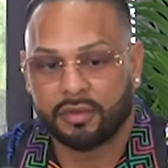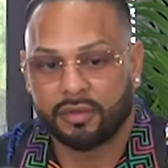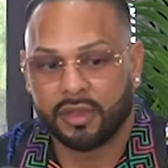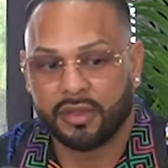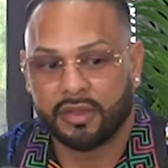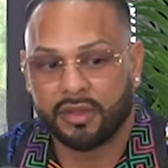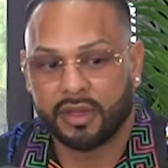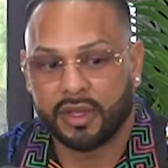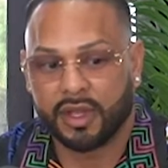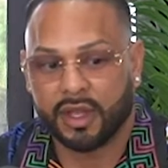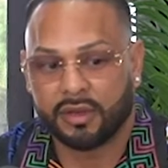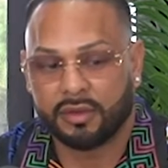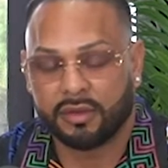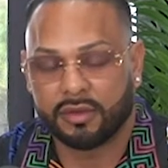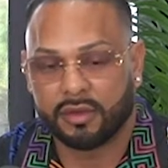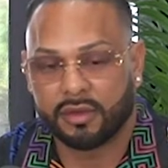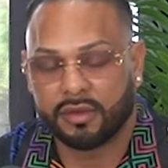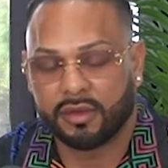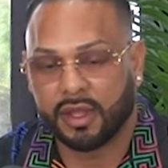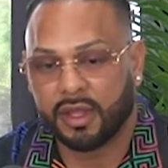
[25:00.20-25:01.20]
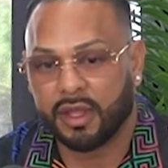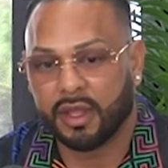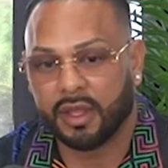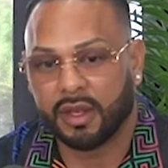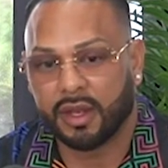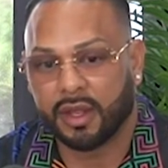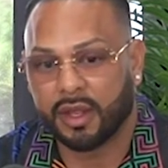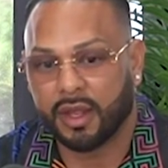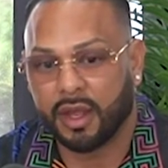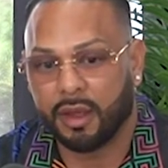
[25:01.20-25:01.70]
recently, I just thinking
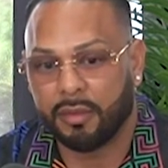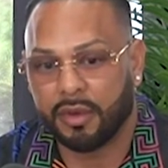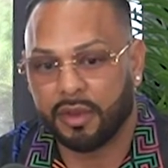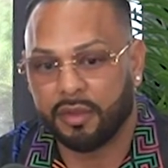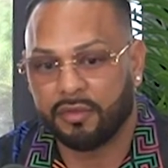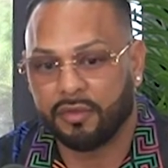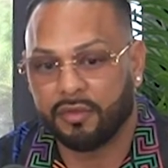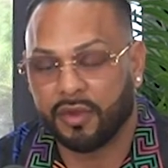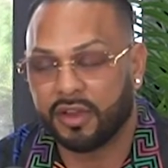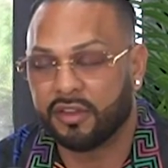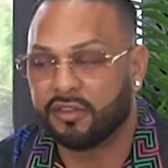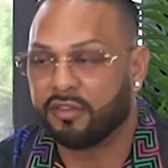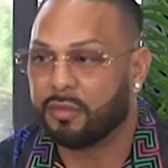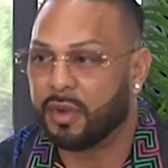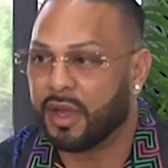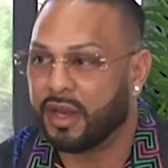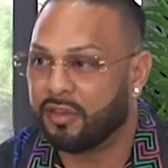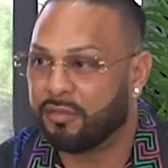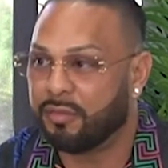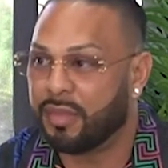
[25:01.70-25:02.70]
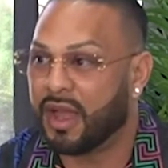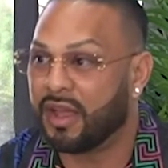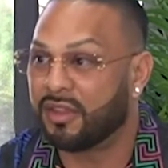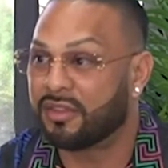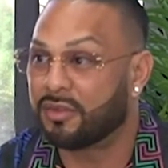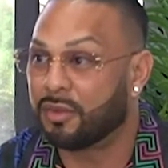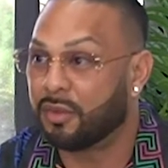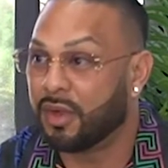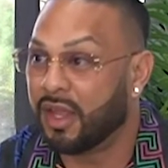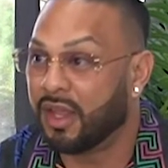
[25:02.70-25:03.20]
like how many friends of mine have
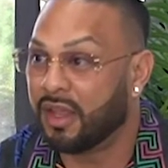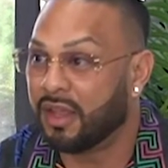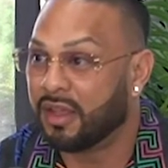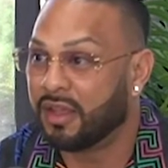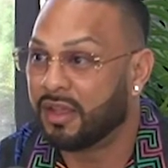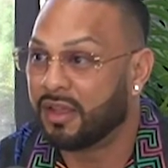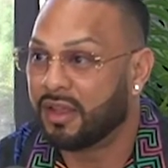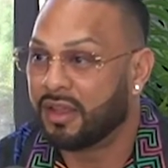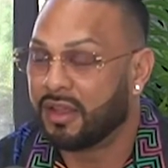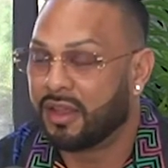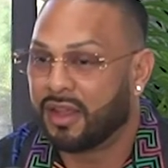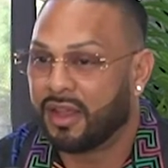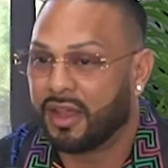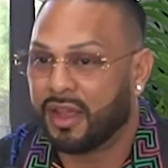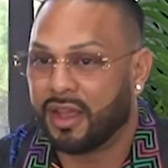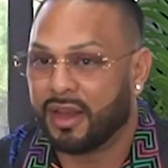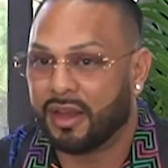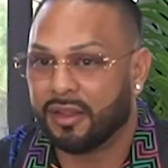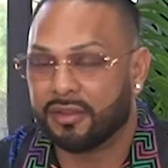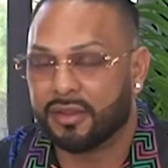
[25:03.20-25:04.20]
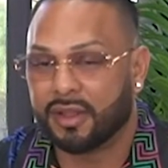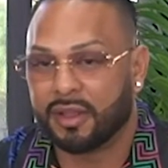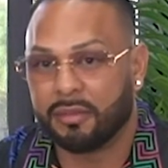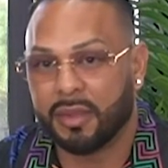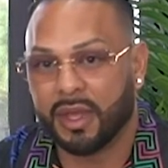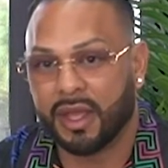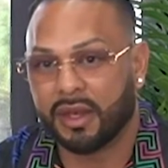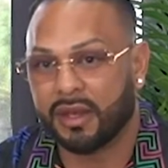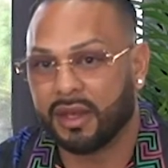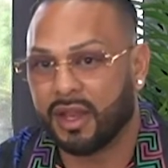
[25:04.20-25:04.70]
passed away, and I was like,
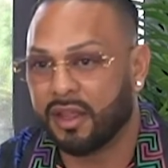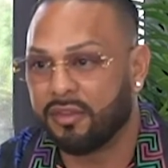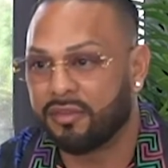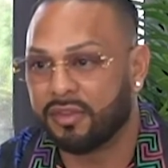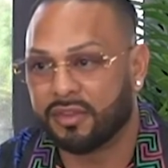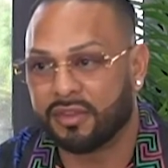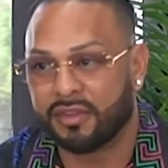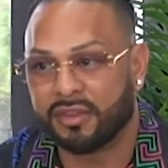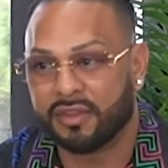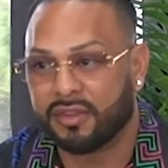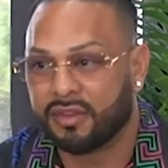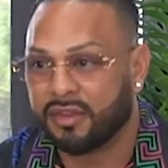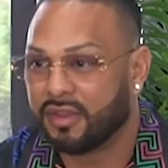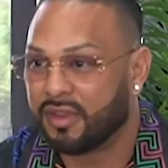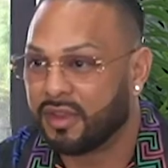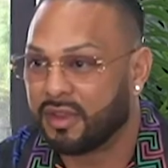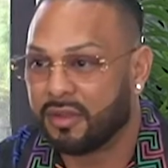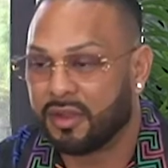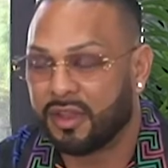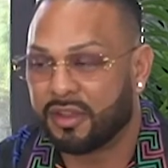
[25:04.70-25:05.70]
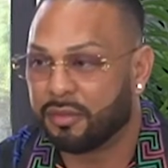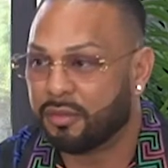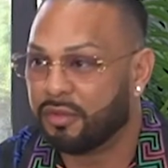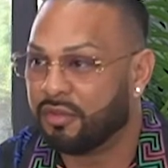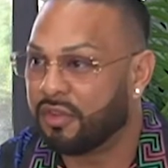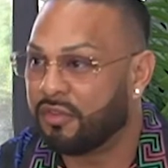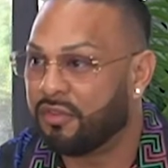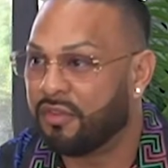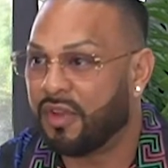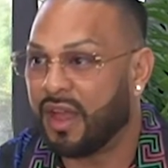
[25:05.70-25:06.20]
man, life is is
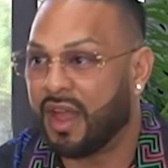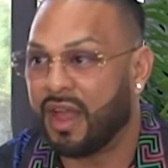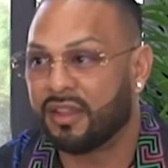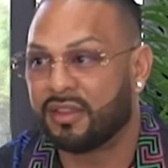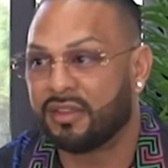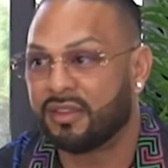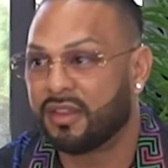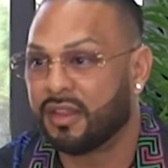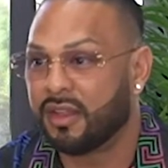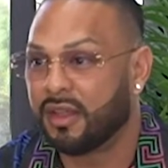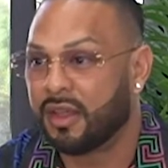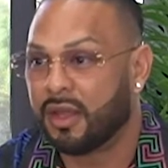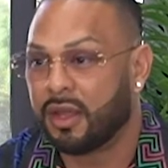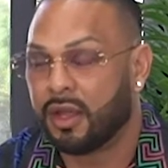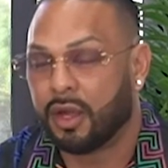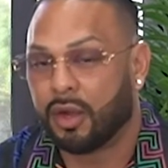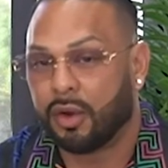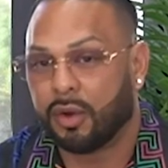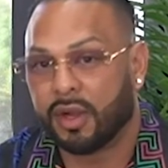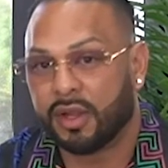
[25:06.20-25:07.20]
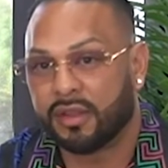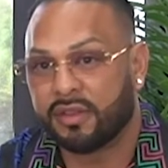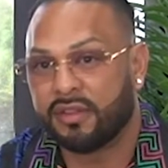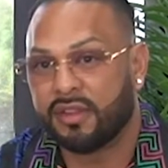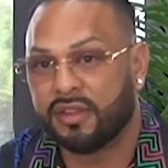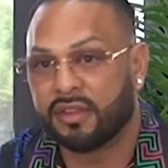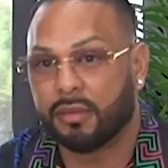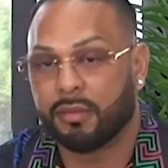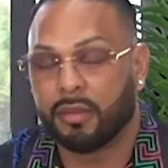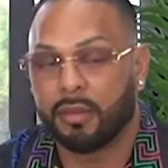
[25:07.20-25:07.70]
moving fast. Or I'll
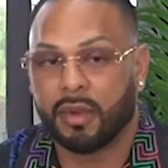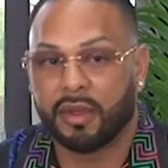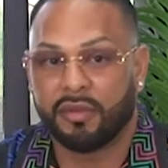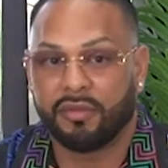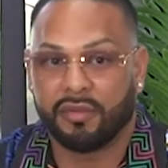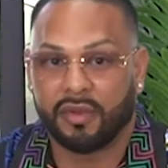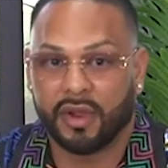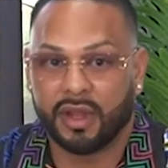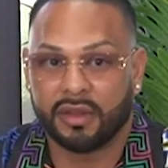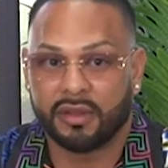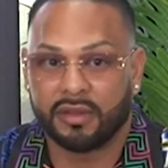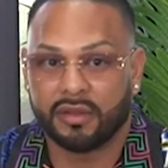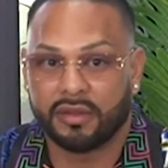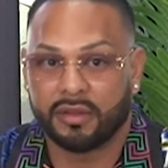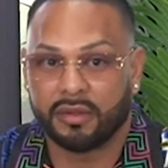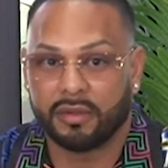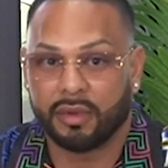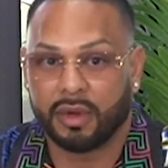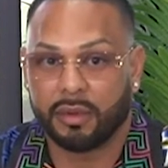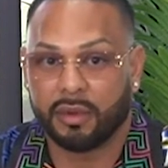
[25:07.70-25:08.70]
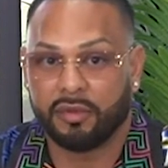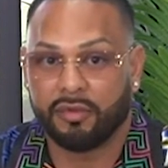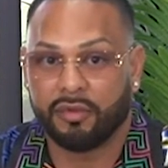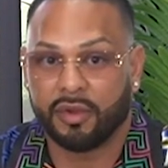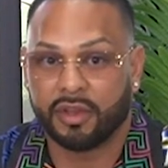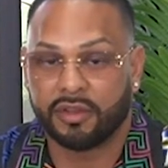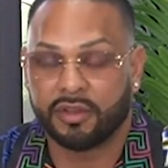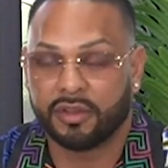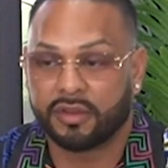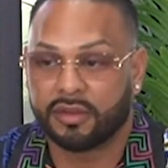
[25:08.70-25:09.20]
see some of my friends. One of my
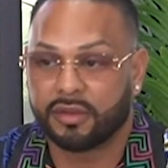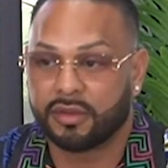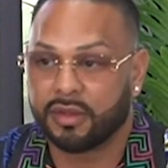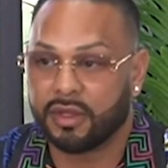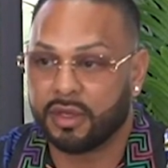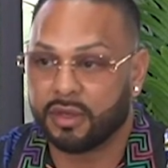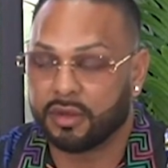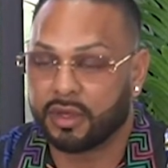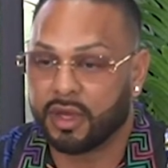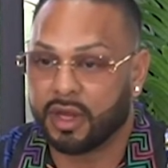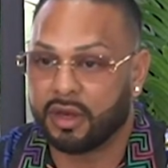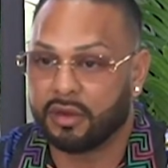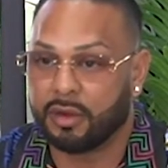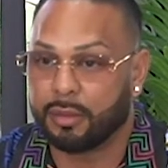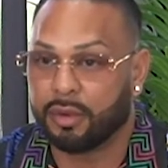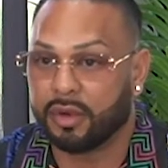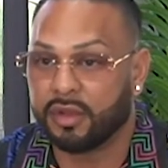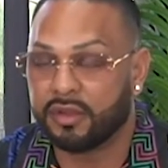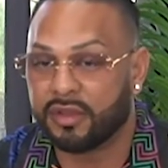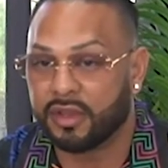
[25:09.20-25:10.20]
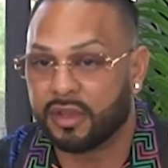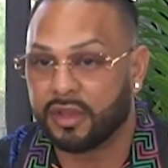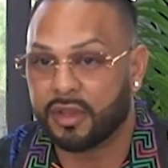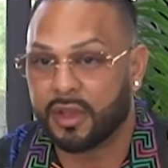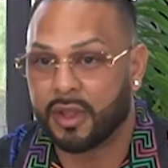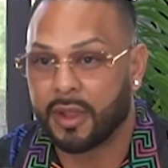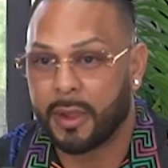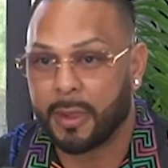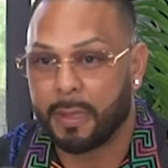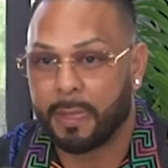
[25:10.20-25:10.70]
friends just you know got out of prison,
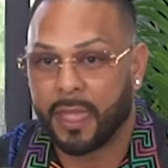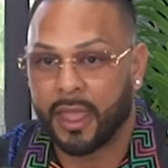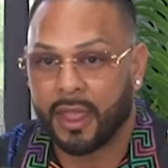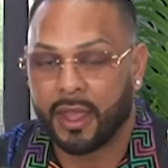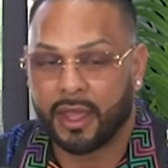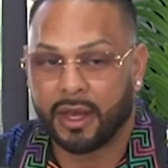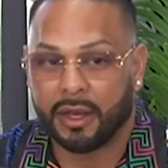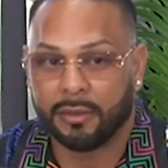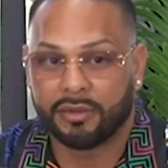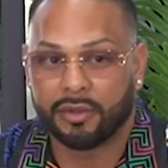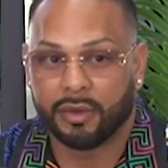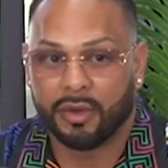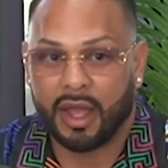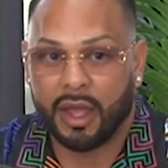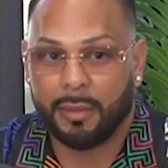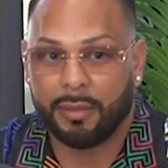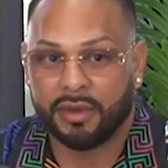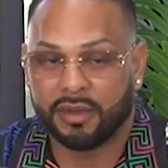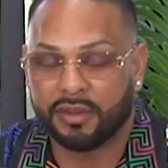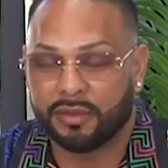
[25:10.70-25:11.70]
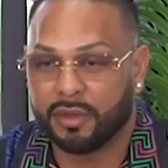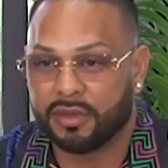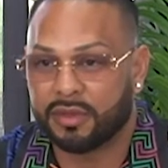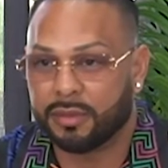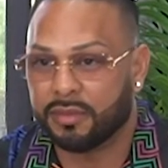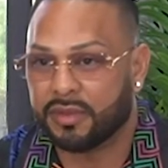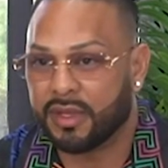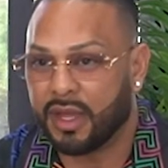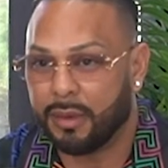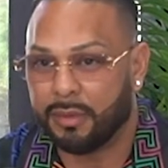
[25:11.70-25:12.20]
and I'm so happy to spend
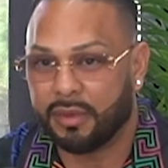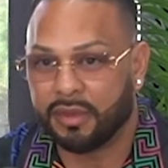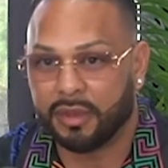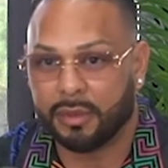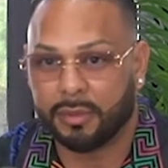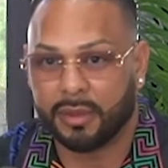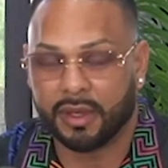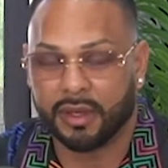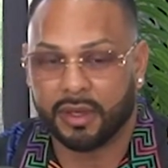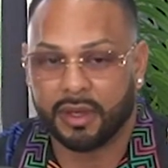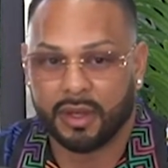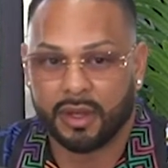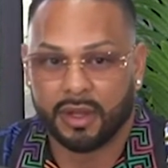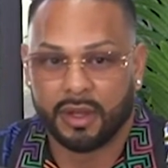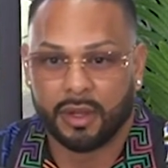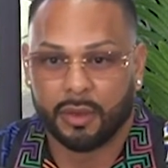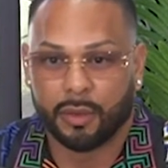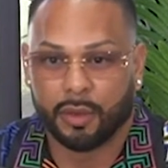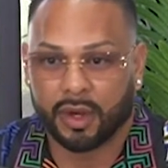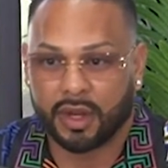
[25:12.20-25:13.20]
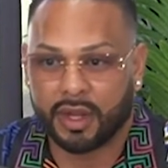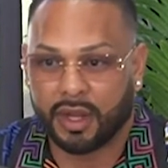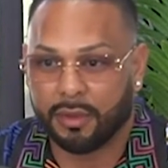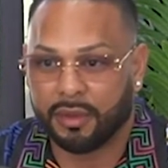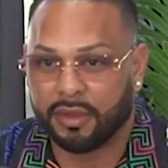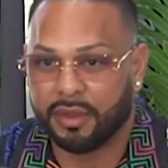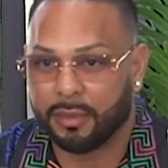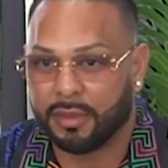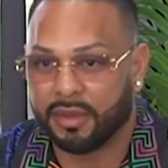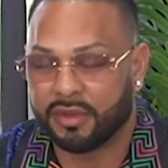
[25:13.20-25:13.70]
some time with him and work out
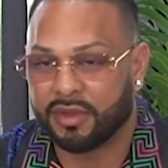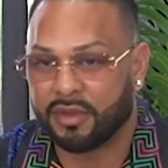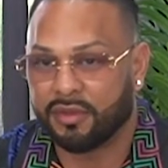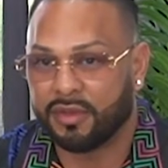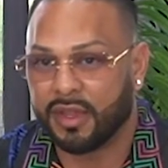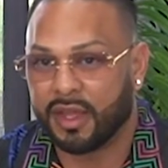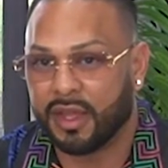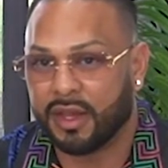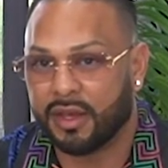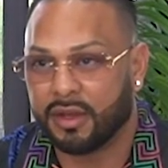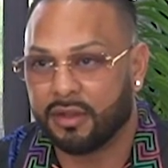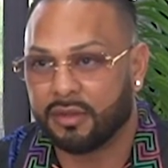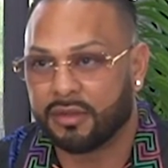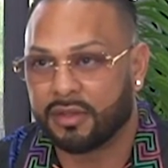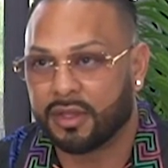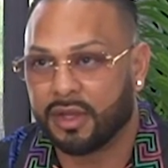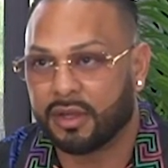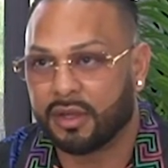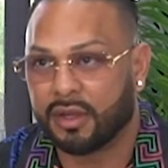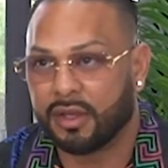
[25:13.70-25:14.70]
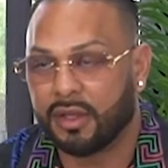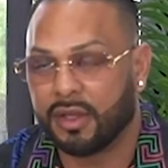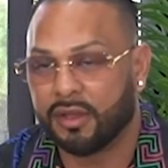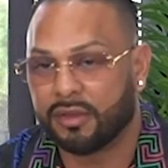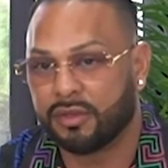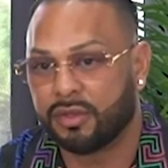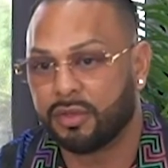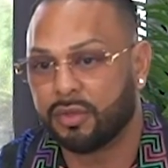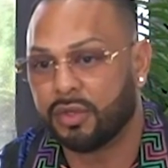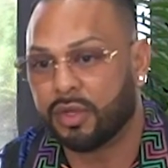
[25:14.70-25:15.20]
with him and stuff like that. And I was talking. He
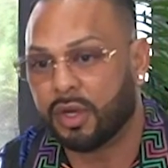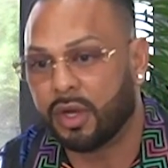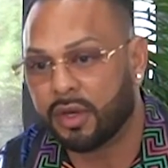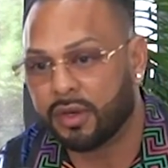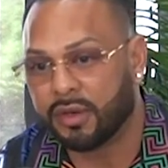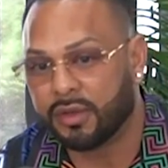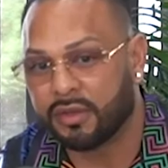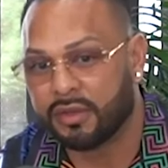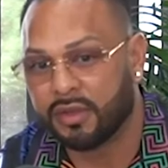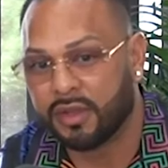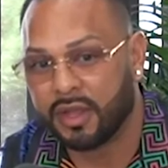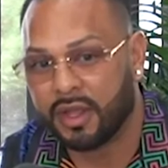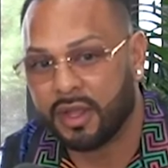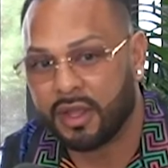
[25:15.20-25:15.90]
has two daughters.